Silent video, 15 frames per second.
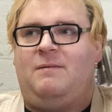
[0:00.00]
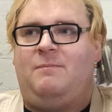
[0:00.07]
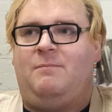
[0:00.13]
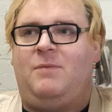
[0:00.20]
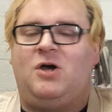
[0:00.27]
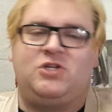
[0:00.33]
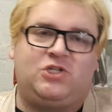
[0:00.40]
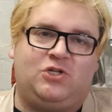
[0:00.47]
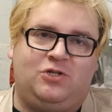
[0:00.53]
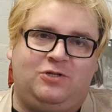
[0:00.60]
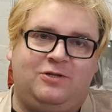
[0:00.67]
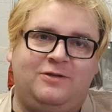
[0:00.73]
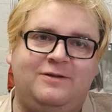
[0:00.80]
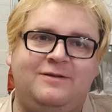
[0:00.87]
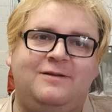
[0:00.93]
model
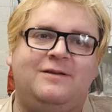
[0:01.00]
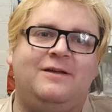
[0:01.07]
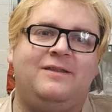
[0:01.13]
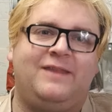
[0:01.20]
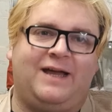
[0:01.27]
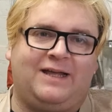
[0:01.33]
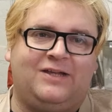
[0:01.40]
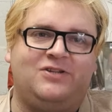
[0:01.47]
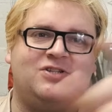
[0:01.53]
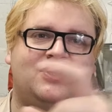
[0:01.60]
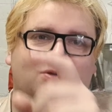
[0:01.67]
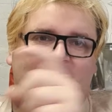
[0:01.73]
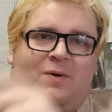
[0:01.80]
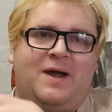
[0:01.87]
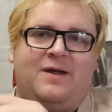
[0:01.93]
that can do
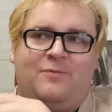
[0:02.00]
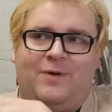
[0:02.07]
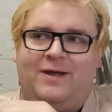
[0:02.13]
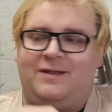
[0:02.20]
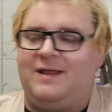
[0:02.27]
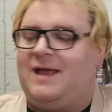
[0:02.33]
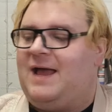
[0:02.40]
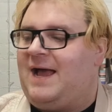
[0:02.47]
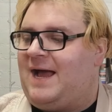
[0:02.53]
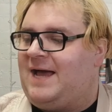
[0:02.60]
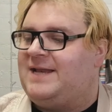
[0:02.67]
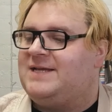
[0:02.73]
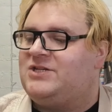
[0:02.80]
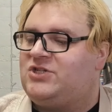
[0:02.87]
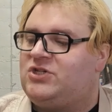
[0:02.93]
quite well,
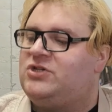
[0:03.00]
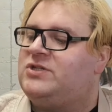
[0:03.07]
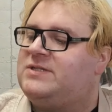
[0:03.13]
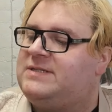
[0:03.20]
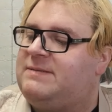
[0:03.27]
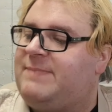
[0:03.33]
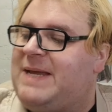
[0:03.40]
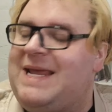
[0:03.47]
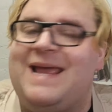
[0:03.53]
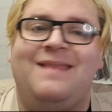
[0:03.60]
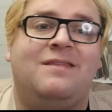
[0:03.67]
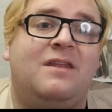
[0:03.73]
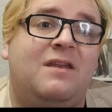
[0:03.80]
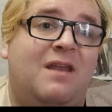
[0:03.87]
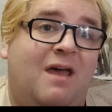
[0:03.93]
and it's just to be in
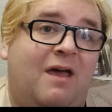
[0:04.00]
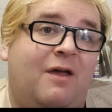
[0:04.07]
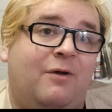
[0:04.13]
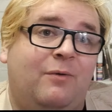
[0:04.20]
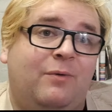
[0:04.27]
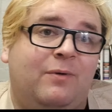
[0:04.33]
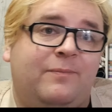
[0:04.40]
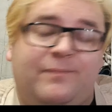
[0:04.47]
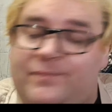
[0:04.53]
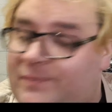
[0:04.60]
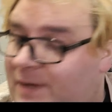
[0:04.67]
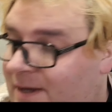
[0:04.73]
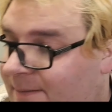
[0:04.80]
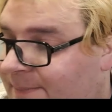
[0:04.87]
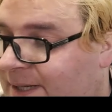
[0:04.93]
the know,
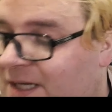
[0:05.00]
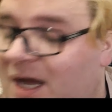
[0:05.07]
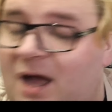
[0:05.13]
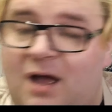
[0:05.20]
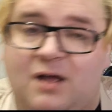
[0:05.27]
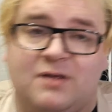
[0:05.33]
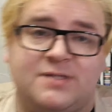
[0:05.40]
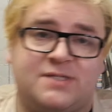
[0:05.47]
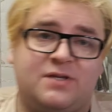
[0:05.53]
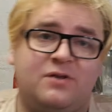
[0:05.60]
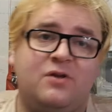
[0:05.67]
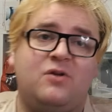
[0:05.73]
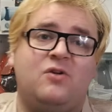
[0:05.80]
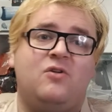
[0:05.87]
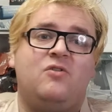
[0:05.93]
because
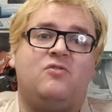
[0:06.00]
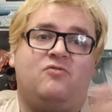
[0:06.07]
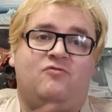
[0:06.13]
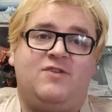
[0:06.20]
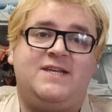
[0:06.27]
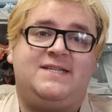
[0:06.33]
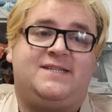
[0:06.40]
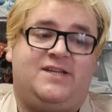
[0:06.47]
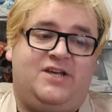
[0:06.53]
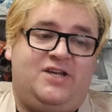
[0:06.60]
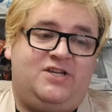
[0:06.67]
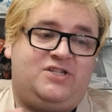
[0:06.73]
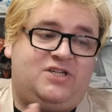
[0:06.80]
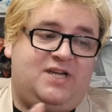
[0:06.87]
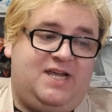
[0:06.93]

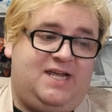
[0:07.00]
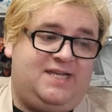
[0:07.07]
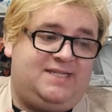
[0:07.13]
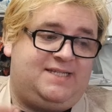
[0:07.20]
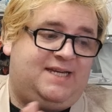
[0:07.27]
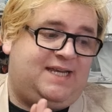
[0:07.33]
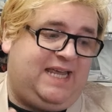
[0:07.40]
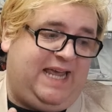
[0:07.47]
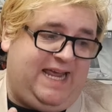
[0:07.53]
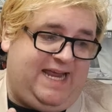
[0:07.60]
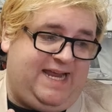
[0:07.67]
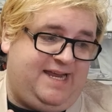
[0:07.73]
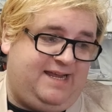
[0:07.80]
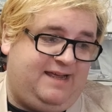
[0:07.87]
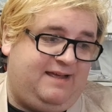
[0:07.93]
research is
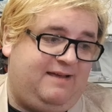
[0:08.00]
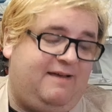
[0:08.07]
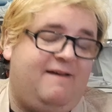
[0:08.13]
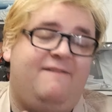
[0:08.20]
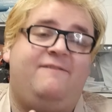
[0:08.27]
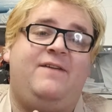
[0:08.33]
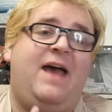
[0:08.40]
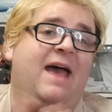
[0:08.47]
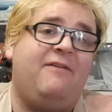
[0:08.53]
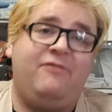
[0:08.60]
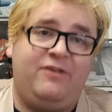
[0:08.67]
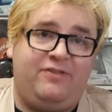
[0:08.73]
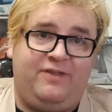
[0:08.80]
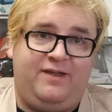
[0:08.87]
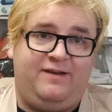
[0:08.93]
key for
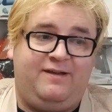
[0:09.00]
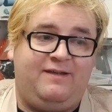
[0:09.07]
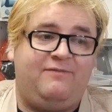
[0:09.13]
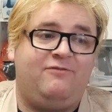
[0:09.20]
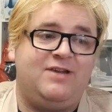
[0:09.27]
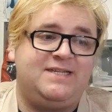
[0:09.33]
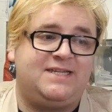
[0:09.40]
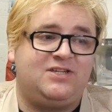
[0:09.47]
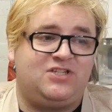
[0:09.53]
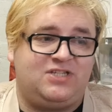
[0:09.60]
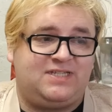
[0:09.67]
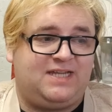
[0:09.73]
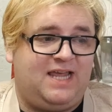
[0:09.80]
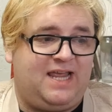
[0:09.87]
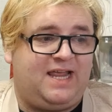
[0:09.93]
everything. Research
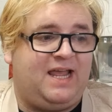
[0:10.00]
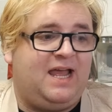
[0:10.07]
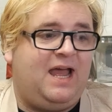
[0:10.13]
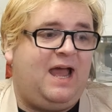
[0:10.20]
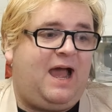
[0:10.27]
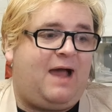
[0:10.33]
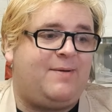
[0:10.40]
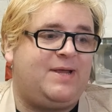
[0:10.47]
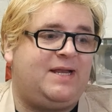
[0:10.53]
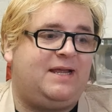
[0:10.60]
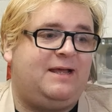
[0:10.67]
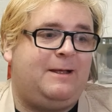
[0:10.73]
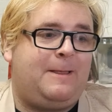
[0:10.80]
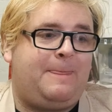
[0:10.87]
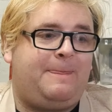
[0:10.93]
is key. I mean,
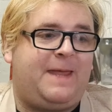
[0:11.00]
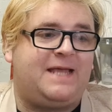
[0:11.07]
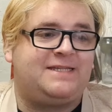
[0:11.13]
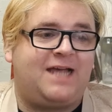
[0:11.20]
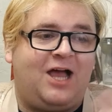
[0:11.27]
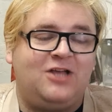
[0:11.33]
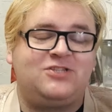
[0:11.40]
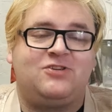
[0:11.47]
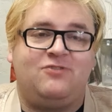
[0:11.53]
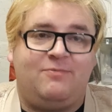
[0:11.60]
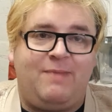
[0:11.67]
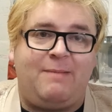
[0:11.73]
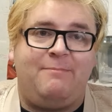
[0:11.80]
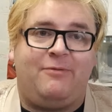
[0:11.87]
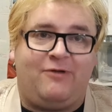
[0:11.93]
it's hard to
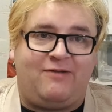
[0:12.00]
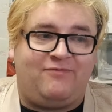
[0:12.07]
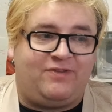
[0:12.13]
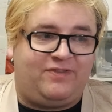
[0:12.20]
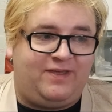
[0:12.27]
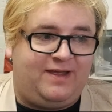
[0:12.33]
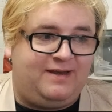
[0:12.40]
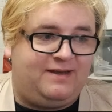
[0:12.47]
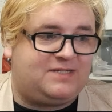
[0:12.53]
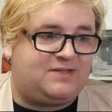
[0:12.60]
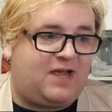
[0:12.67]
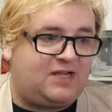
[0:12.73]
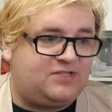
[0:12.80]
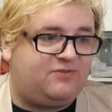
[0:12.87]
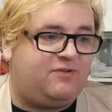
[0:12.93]
remember everything, it's
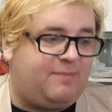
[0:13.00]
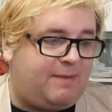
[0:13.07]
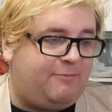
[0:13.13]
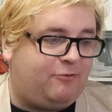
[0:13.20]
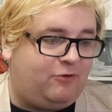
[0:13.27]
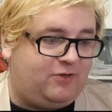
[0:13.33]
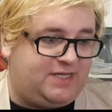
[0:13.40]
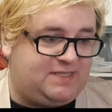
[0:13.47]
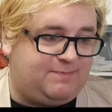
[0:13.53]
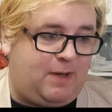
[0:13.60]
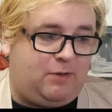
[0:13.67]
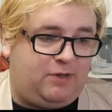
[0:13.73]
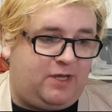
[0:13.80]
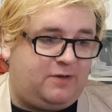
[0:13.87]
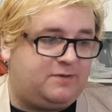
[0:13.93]
hard to remember all these
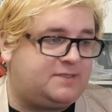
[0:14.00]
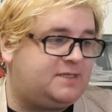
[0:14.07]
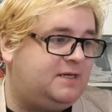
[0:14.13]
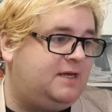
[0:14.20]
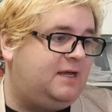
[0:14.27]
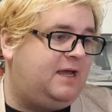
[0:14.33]
bolos,